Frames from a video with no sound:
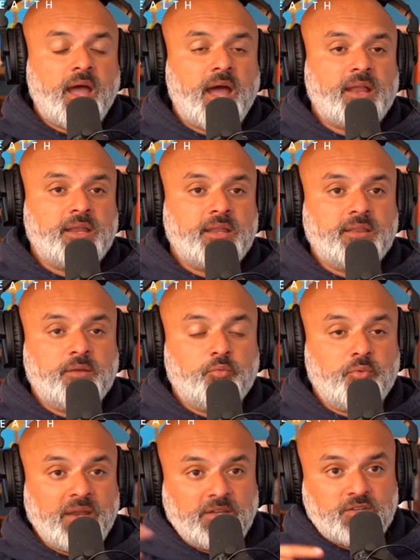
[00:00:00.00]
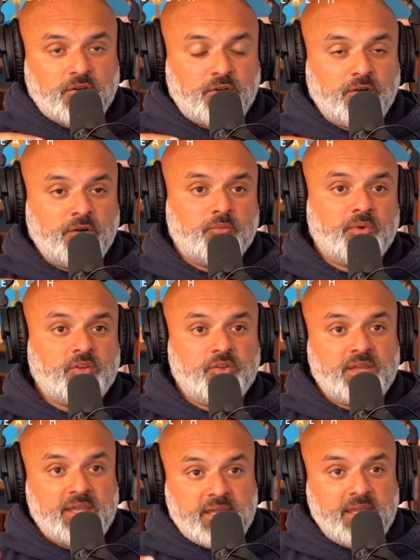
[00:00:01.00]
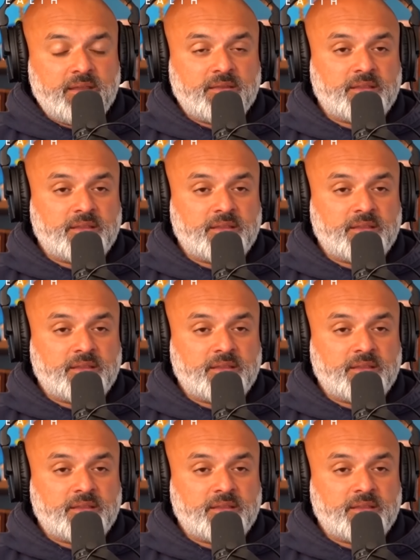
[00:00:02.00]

And in the winter, when you eat,